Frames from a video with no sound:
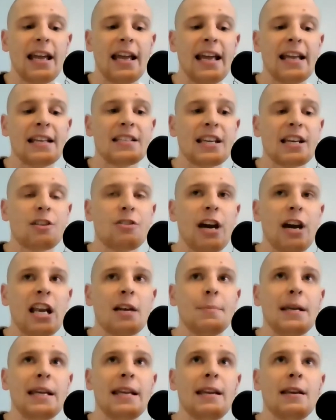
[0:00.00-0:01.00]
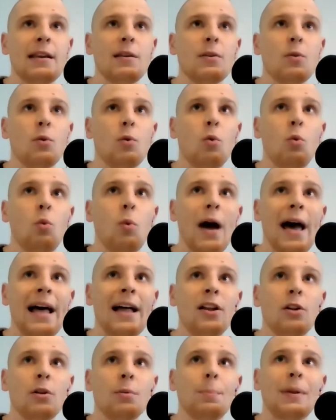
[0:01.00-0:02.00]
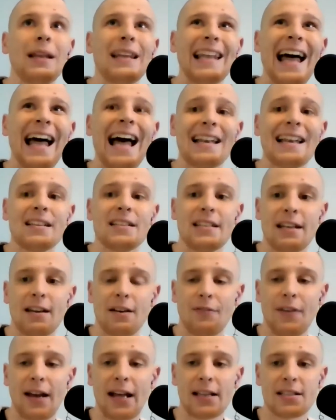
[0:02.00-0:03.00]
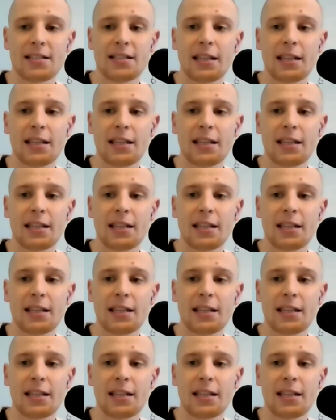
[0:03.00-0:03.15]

it's incredibly well planned in advance.